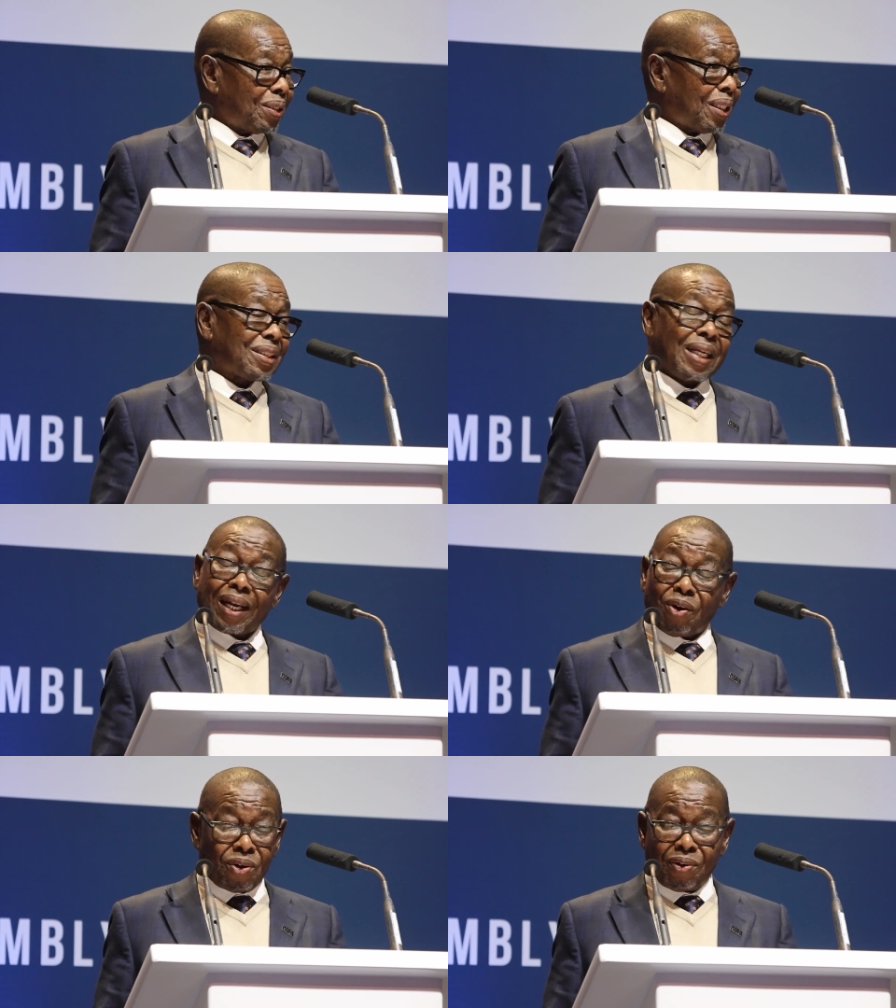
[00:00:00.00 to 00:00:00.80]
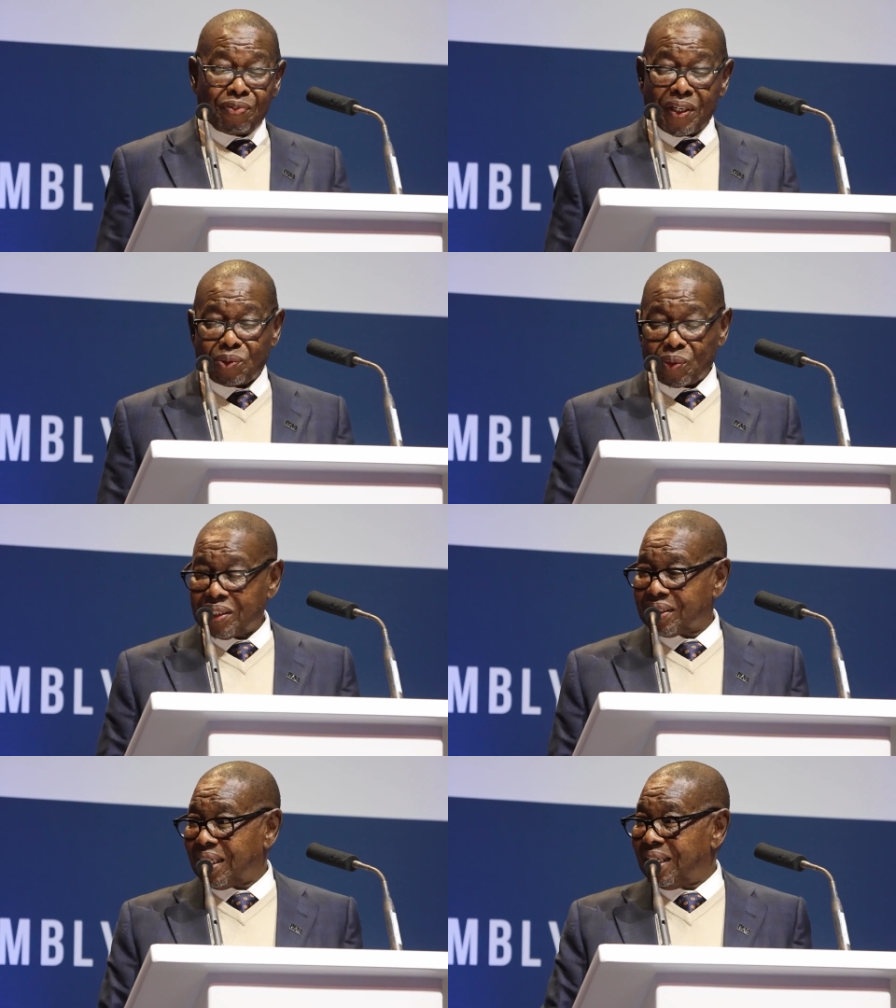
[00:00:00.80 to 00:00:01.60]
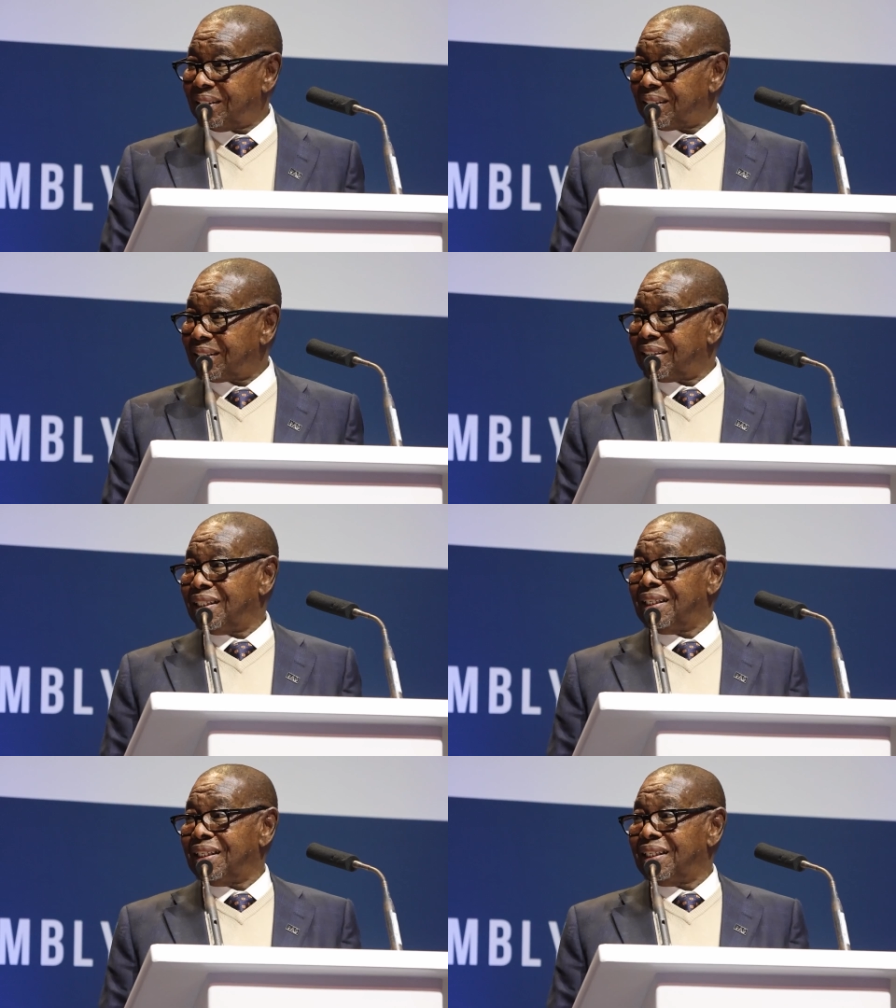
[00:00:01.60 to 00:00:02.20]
just like all of natural science,